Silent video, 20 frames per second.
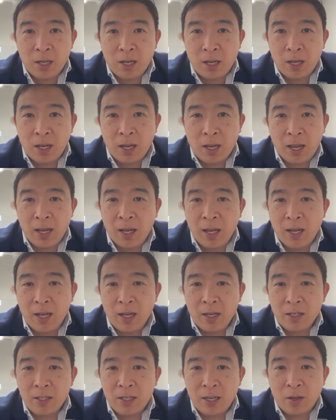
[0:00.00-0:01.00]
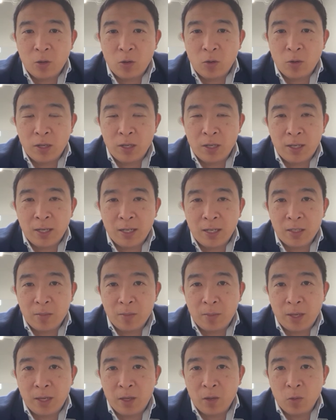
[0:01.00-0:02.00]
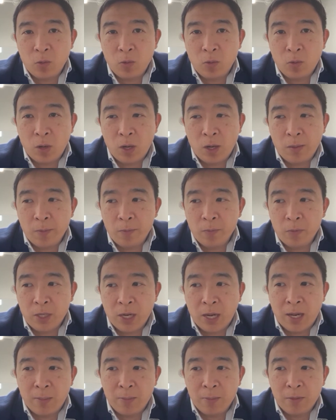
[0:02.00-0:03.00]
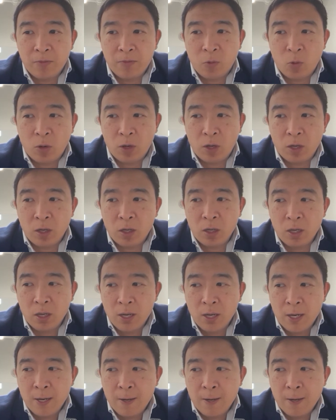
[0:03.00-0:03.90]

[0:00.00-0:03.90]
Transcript: AI is now going to decimate jobs for